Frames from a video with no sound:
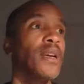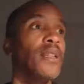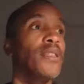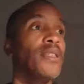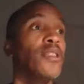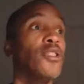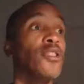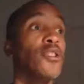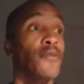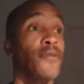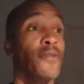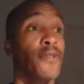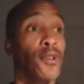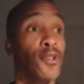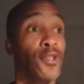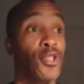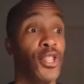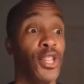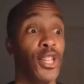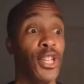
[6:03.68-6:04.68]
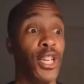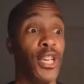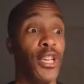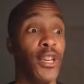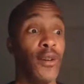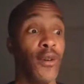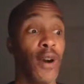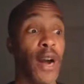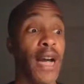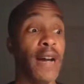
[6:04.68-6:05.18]
the
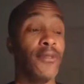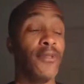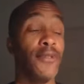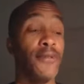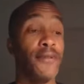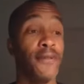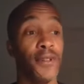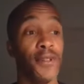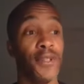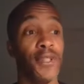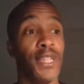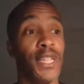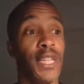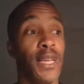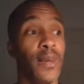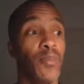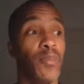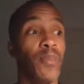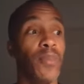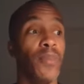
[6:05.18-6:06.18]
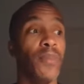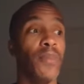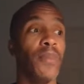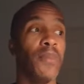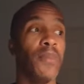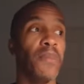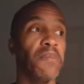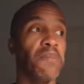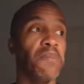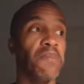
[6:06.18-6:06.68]
diversity, or how diversity
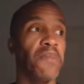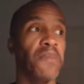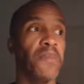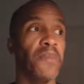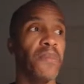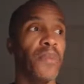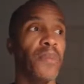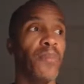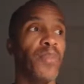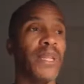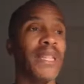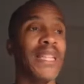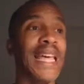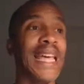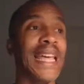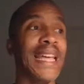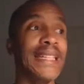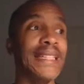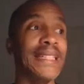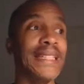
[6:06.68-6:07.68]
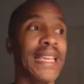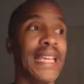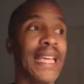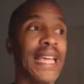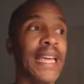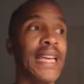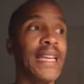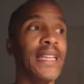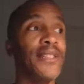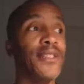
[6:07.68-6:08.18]
plays
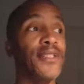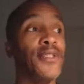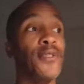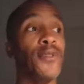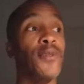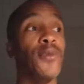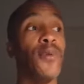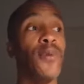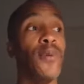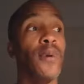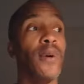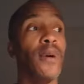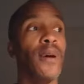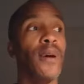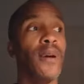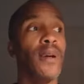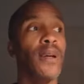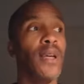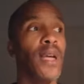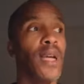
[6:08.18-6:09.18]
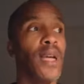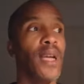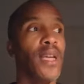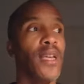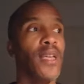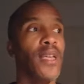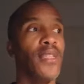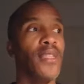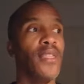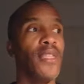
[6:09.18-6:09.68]
into
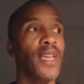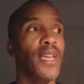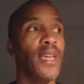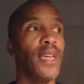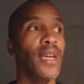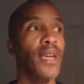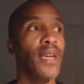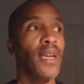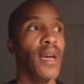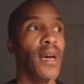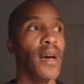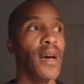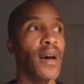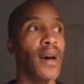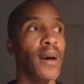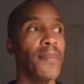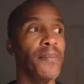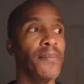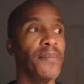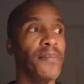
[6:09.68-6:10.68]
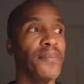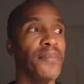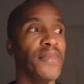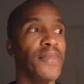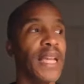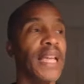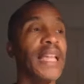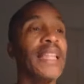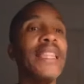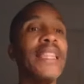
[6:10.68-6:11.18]
the
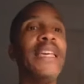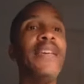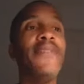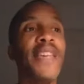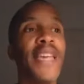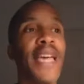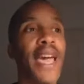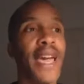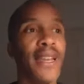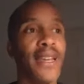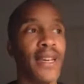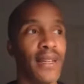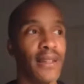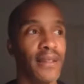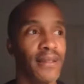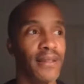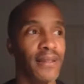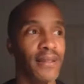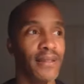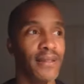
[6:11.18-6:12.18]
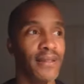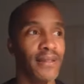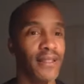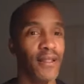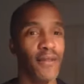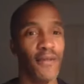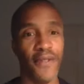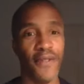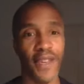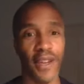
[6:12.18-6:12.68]
alleviating
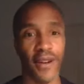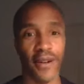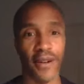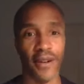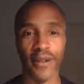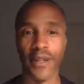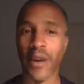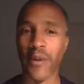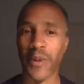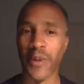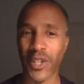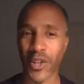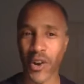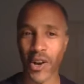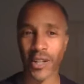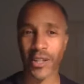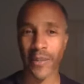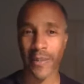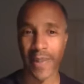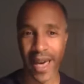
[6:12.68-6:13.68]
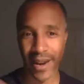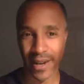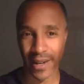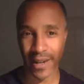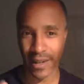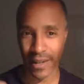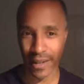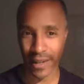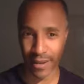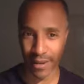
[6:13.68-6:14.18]
the fear? Now, we talked about
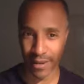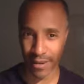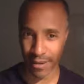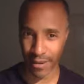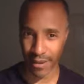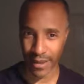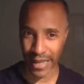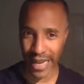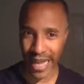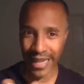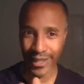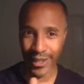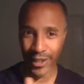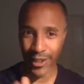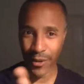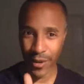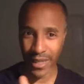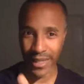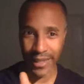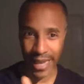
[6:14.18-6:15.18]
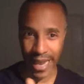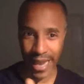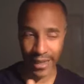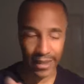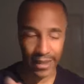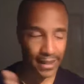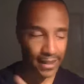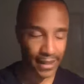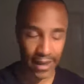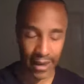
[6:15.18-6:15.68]
it in not so
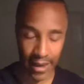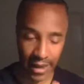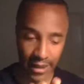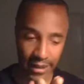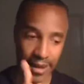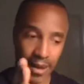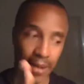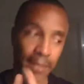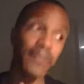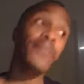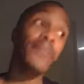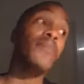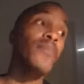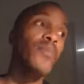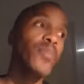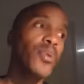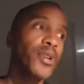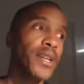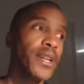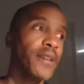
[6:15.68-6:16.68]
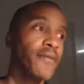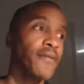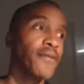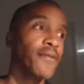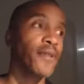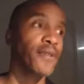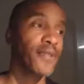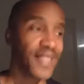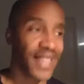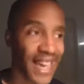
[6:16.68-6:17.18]
exact as I'm putting it
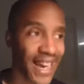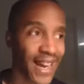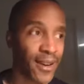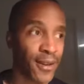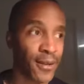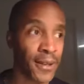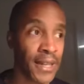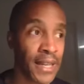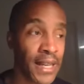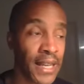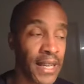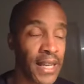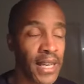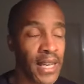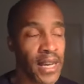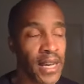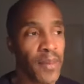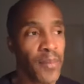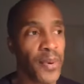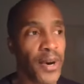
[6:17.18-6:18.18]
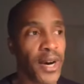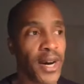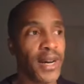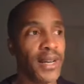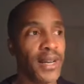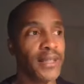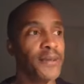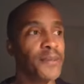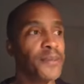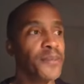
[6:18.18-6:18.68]
forth now,
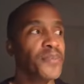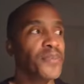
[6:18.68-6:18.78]
but